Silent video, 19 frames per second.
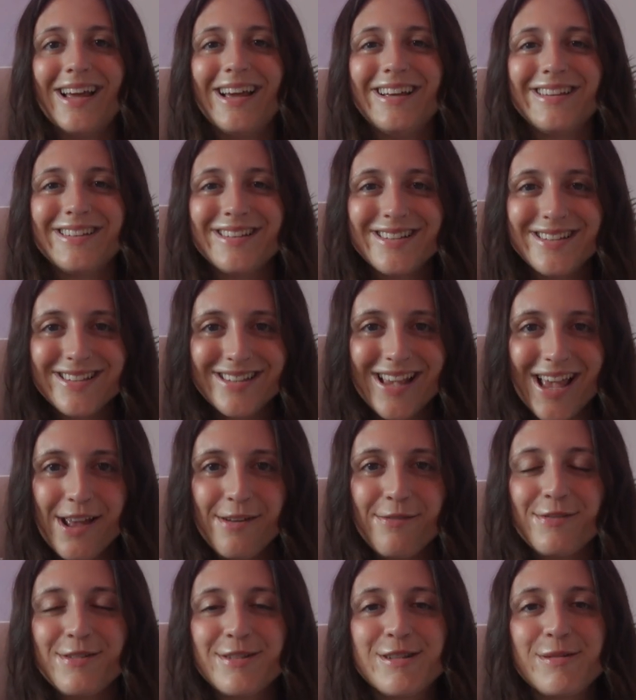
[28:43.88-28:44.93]
is a
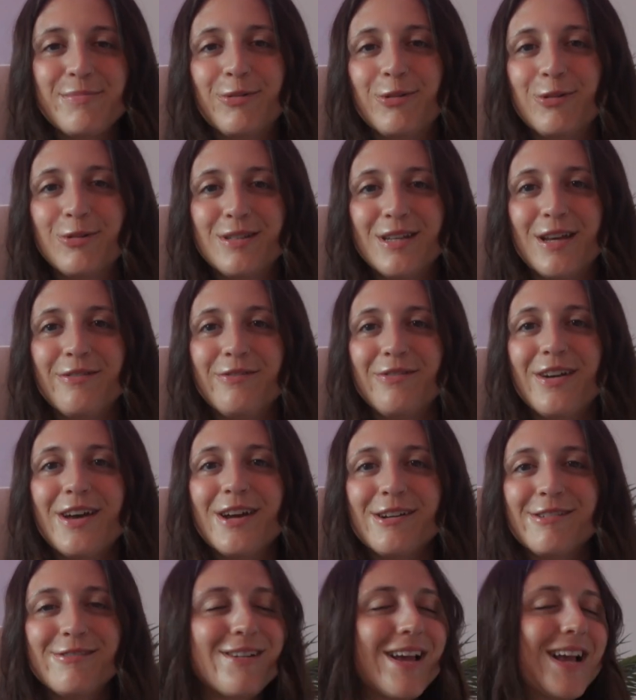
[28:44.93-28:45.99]
safe, supportive,
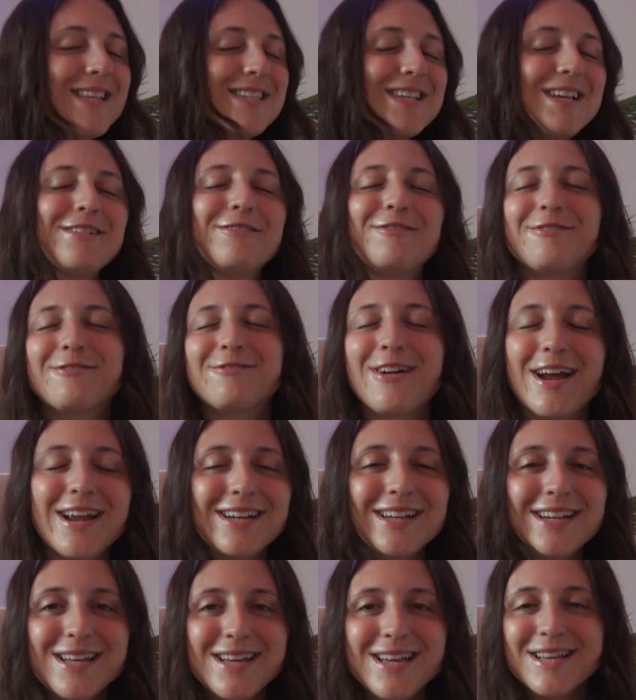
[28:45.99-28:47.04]
creative,
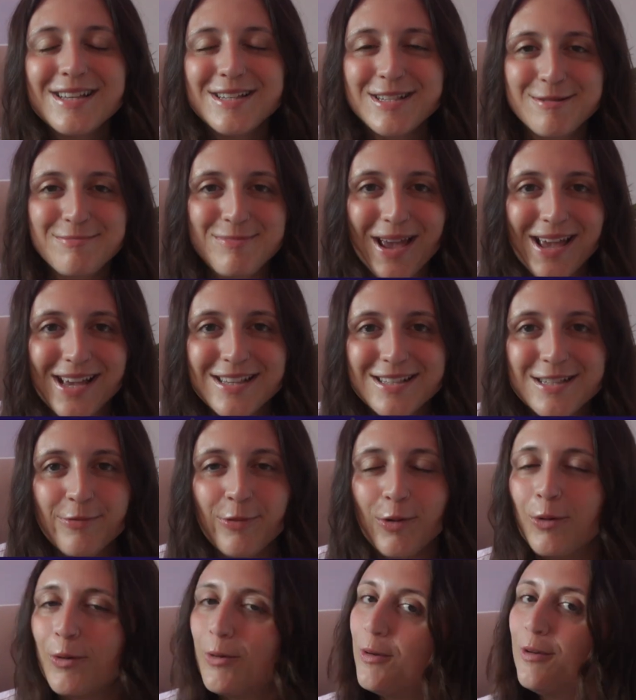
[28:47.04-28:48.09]
friendly space for
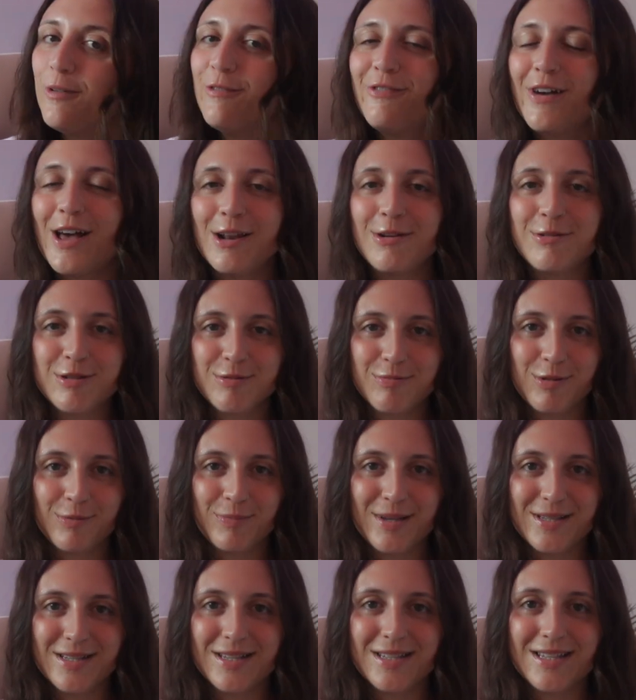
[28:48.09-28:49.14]
all fellow small
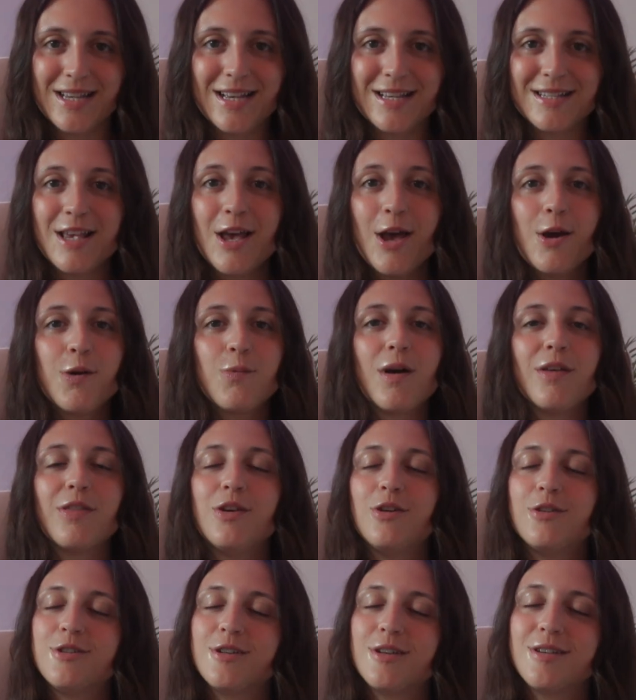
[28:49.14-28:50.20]
businesses, whether
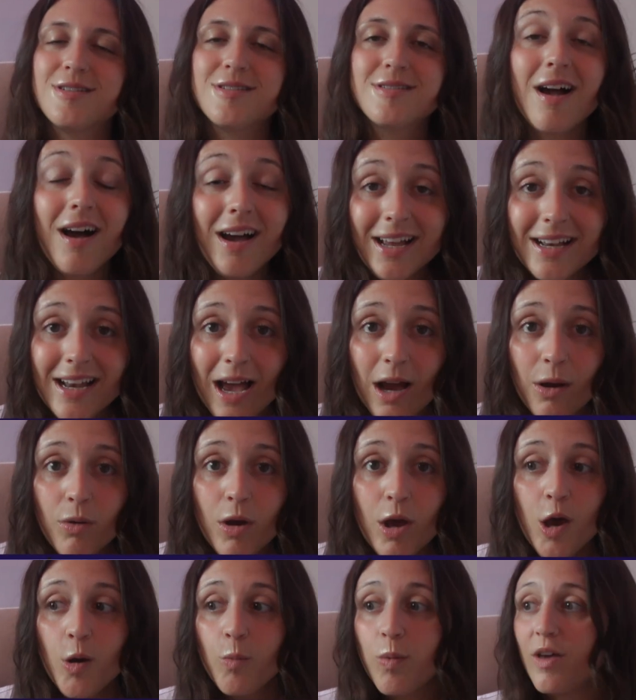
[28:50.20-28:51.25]
you're just starting out,
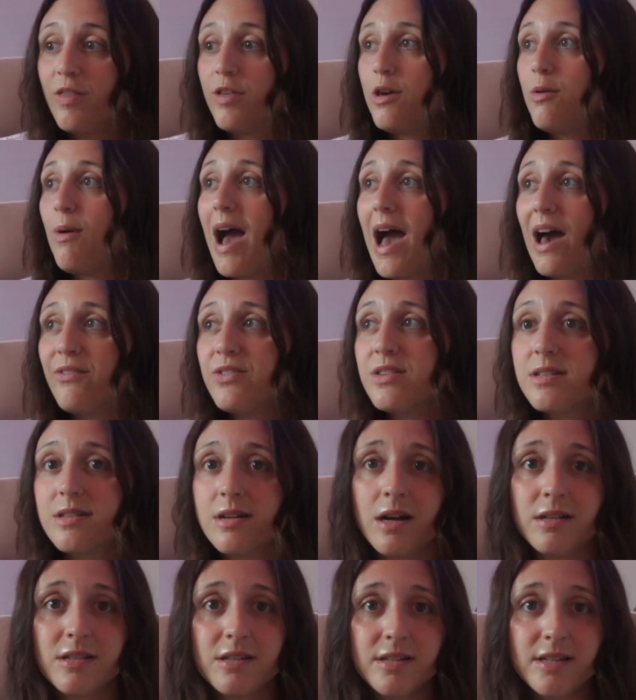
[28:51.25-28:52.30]
whether you haven't
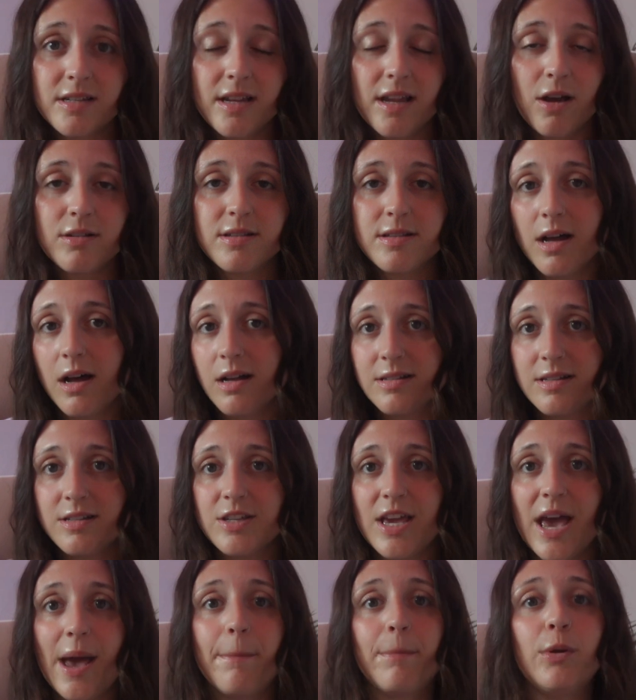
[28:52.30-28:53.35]
started
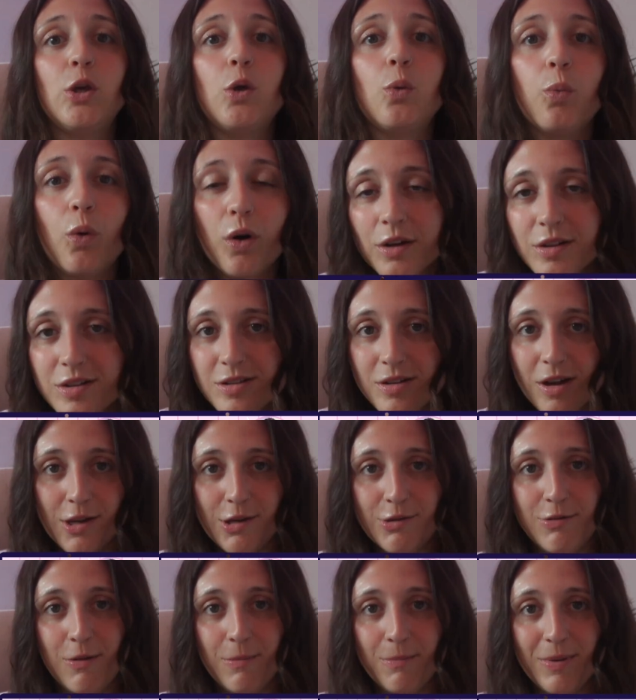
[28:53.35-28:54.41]
yet but you want to start
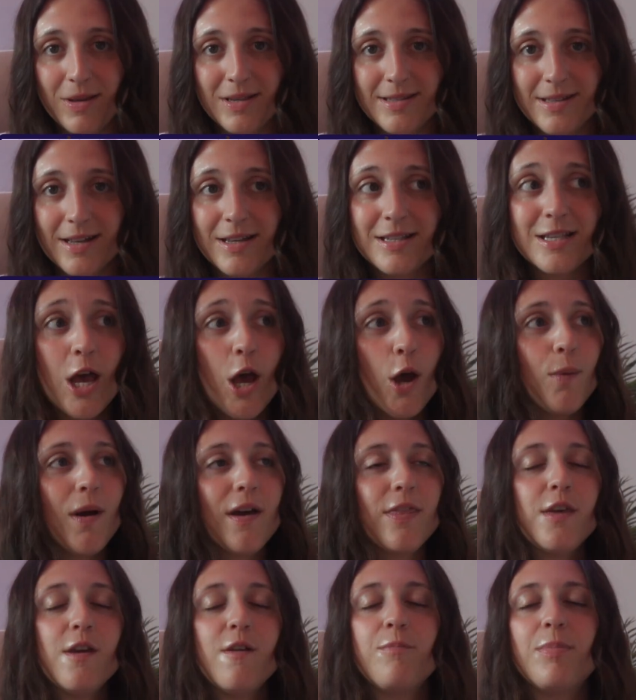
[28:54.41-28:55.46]
your own business,
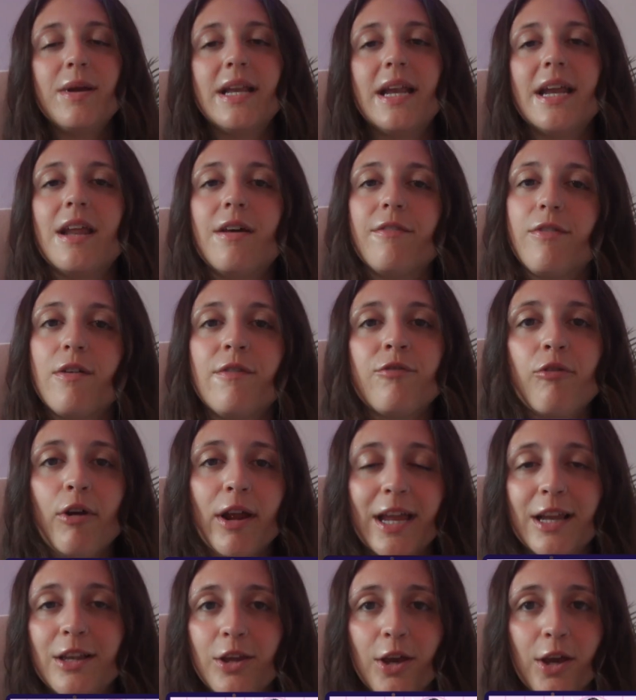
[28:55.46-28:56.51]
whether you've been in it for
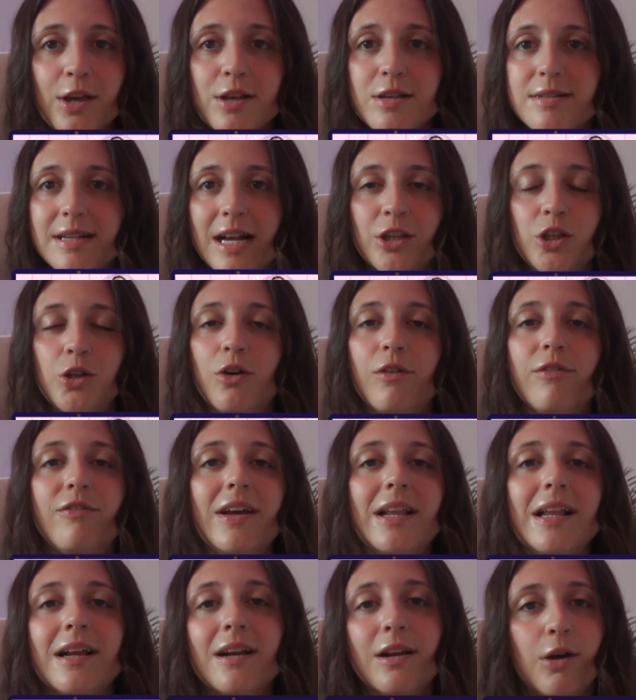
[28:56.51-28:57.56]
freaking years and you're
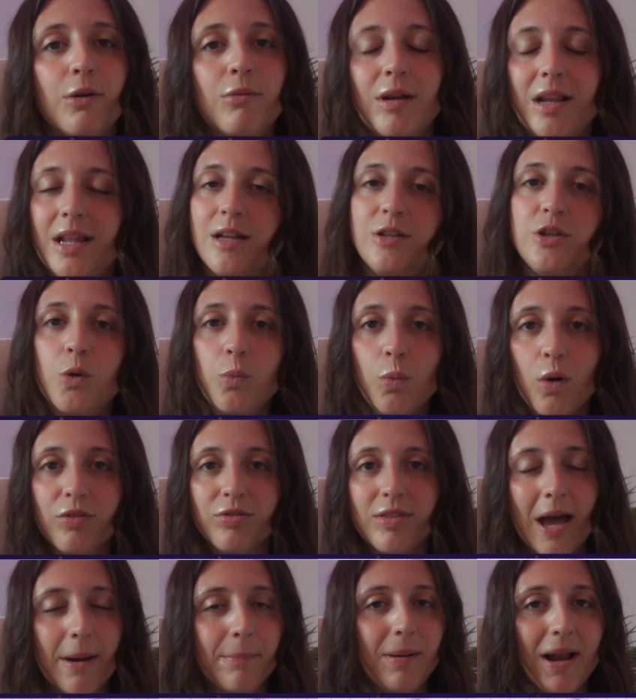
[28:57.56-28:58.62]
feeling lonely and you want
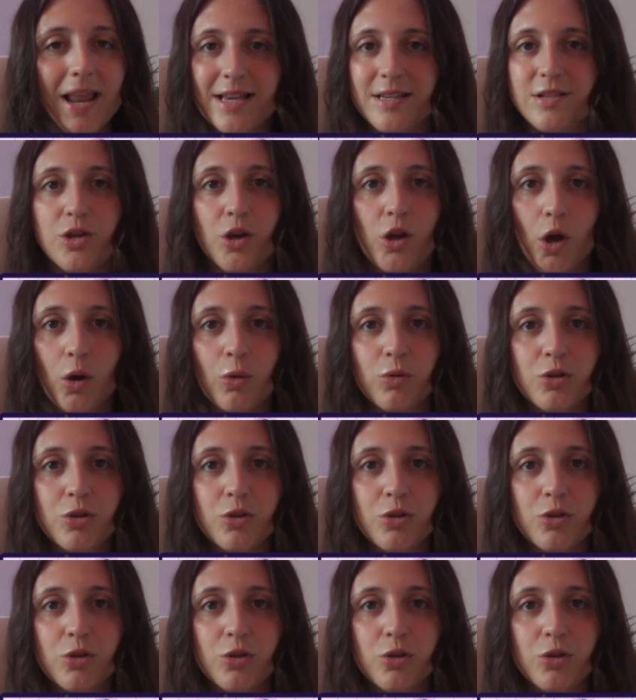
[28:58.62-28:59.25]
that place to go